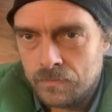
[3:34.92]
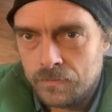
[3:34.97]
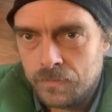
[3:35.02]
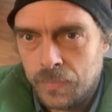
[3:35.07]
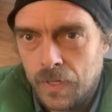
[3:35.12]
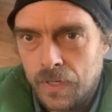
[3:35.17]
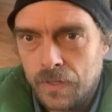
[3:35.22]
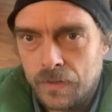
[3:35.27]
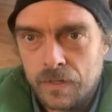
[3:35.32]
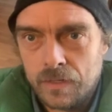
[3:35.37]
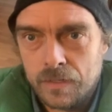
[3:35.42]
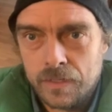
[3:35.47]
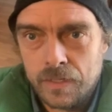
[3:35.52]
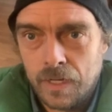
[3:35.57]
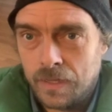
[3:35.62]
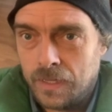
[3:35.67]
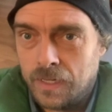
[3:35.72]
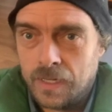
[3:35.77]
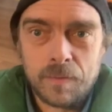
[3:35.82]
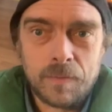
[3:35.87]
But there's
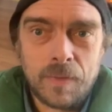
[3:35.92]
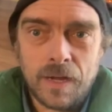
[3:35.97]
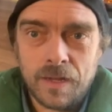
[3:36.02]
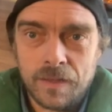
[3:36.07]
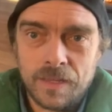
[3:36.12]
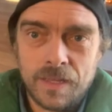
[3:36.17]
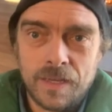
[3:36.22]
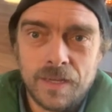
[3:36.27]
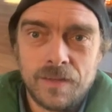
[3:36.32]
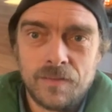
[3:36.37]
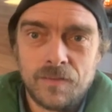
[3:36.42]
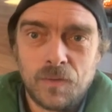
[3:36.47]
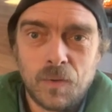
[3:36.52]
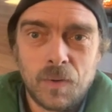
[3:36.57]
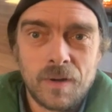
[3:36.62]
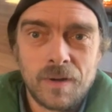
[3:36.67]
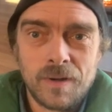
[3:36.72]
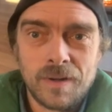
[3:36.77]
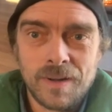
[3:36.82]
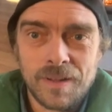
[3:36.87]
nothing about that
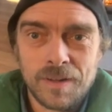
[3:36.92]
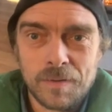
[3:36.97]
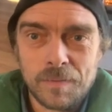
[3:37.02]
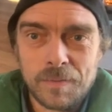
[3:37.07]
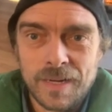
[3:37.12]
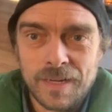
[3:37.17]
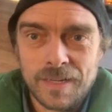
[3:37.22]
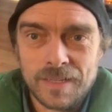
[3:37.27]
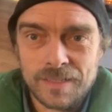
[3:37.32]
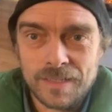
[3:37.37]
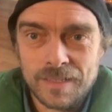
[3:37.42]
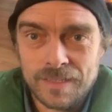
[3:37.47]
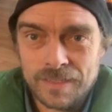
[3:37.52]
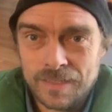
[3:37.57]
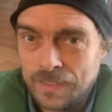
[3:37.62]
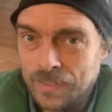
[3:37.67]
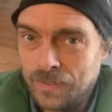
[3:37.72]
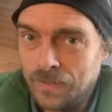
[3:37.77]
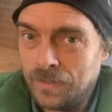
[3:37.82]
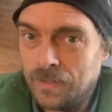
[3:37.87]
$400 bike that is
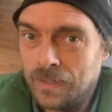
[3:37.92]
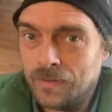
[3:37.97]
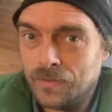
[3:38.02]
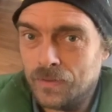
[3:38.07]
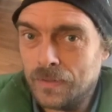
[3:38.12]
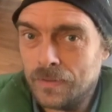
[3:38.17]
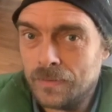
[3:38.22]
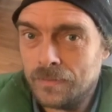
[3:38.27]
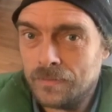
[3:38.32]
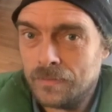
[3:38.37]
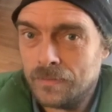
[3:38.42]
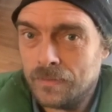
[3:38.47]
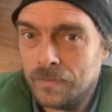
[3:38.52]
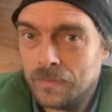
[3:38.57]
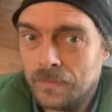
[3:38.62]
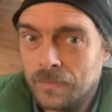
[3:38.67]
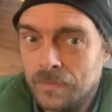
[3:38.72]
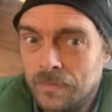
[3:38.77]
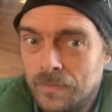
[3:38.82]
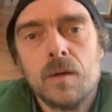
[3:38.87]
entry level,
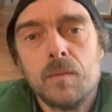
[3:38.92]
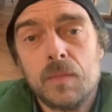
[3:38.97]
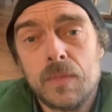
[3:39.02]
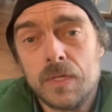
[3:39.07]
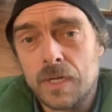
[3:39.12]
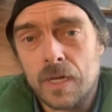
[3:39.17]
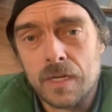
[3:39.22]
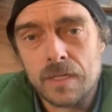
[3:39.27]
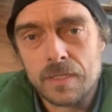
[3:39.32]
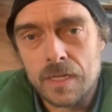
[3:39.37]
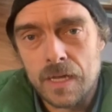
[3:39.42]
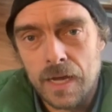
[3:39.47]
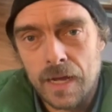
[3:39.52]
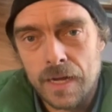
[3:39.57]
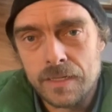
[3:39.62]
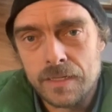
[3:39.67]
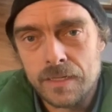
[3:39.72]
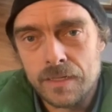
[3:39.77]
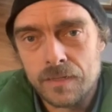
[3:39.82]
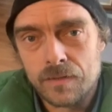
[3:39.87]
besides the high
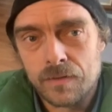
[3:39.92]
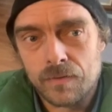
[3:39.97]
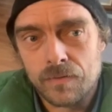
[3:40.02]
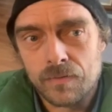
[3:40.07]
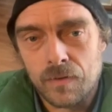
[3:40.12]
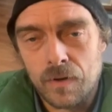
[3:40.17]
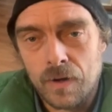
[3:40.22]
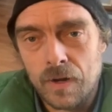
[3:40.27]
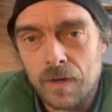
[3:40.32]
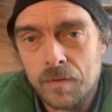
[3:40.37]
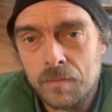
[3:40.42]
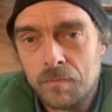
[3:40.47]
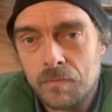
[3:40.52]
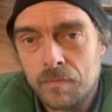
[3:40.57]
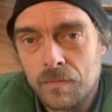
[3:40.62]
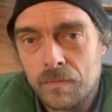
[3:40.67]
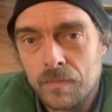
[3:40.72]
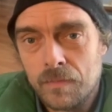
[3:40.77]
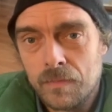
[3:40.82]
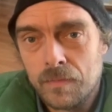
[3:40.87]
tensile frame.
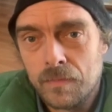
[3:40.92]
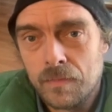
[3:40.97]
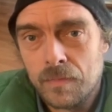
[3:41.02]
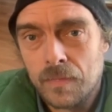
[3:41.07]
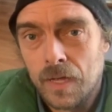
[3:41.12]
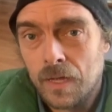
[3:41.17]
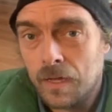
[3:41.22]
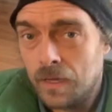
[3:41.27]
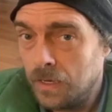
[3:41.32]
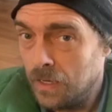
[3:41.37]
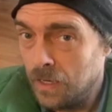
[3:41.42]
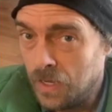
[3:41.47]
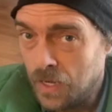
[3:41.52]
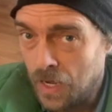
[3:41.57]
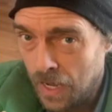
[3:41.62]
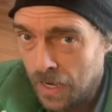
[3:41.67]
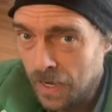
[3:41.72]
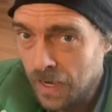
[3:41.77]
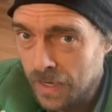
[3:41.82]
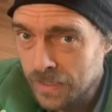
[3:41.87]

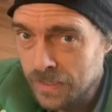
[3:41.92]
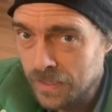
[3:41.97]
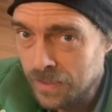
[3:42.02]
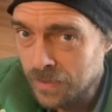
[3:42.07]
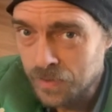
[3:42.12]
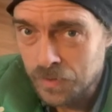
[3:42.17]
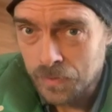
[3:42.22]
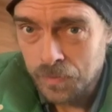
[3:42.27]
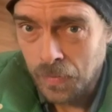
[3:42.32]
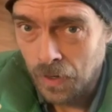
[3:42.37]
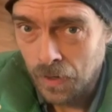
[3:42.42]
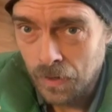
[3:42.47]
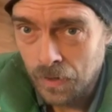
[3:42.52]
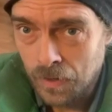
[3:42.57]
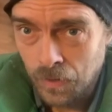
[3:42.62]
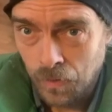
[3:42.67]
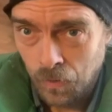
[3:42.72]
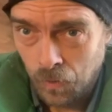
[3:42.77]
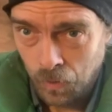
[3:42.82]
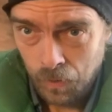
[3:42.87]
Not high tensile bar
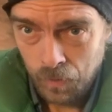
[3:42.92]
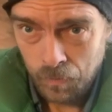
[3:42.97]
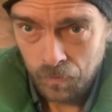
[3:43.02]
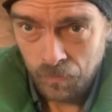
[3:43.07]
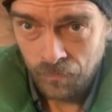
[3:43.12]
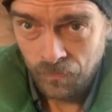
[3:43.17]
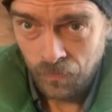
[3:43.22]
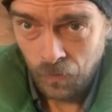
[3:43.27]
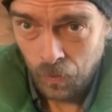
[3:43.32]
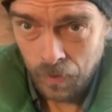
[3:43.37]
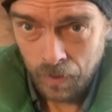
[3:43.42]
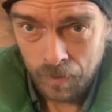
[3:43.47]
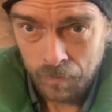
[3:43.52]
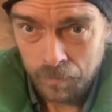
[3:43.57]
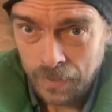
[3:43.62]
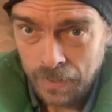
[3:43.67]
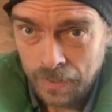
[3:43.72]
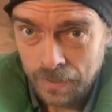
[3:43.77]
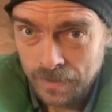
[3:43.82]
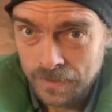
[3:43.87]
or fork,
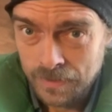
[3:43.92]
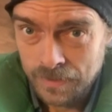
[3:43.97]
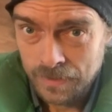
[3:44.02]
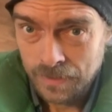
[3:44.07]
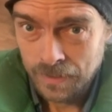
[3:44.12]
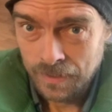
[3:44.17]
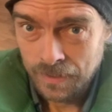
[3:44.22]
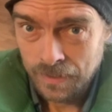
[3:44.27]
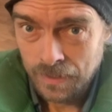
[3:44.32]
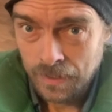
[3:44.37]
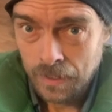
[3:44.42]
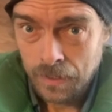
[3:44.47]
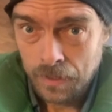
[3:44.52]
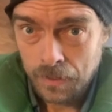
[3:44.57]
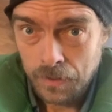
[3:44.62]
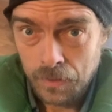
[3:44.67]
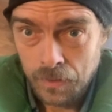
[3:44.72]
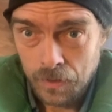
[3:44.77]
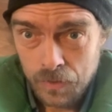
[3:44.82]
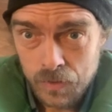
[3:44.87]
because
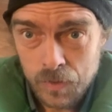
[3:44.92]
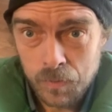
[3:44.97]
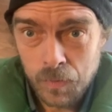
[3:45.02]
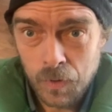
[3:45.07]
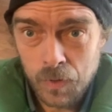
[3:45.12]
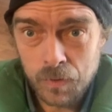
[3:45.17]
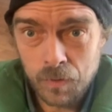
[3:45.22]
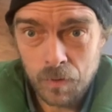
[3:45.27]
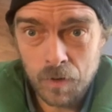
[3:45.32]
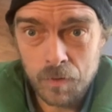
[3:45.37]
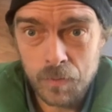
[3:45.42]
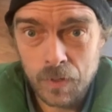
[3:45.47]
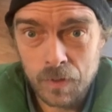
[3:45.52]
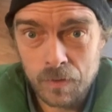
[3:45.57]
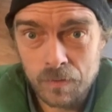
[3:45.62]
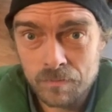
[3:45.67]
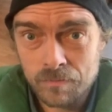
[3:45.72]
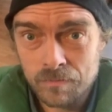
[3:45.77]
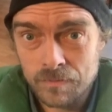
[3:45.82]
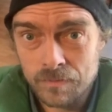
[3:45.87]
those are both chromo
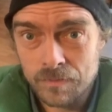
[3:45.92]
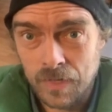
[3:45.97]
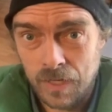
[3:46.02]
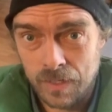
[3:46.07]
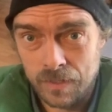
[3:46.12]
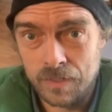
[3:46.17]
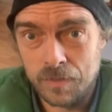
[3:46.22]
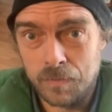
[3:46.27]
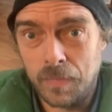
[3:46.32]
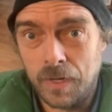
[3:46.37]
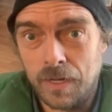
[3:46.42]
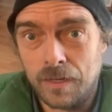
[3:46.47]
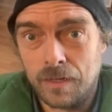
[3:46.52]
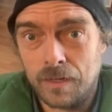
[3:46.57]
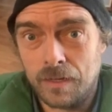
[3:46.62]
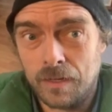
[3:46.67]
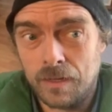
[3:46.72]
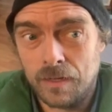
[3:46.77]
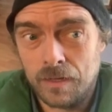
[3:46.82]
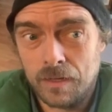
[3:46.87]
on this bike.
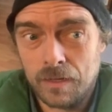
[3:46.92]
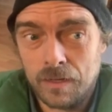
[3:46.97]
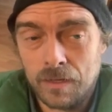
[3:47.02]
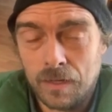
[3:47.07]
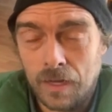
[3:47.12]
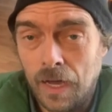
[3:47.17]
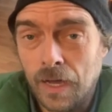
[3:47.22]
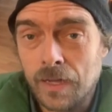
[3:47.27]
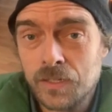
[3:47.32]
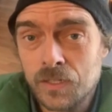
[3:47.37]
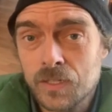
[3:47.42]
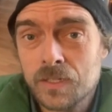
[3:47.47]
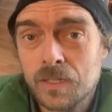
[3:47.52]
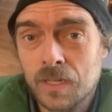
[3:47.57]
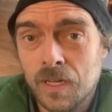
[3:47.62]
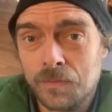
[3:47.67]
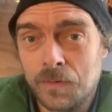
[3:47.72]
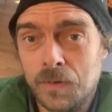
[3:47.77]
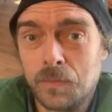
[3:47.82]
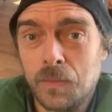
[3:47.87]
I just
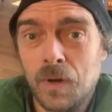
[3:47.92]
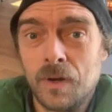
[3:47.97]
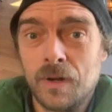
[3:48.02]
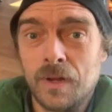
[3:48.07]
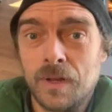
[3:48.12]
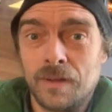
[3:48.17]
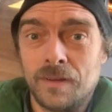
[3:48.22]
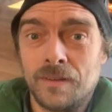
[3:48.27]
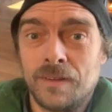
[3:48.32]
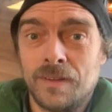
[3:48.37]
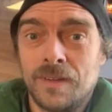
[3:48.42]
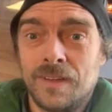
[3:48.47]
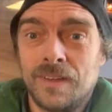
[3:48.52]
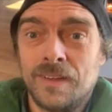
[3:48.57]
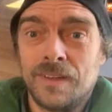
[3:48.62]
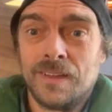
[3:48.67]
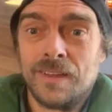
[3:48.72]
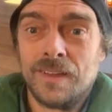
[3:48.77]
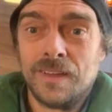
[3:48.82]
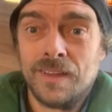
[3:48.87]
cut my bar down.
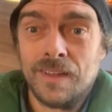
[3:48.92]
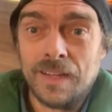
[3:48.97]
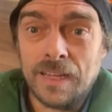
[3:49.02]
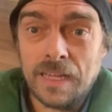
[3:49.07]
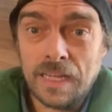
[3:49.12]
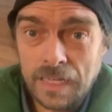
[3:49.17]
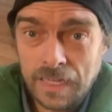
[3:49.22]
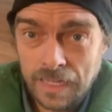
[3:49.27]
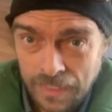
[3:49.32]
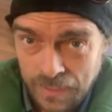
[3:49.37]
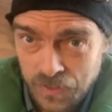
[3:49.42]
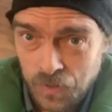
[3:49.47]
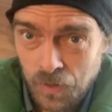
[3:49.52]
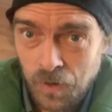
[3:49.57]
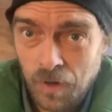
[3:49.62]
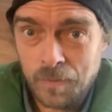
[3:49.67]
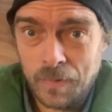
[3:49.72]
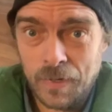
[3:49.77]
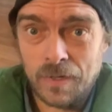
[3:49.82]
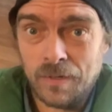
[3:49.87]
It's
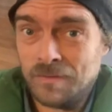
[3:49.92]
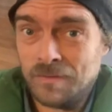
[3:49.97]
chromo.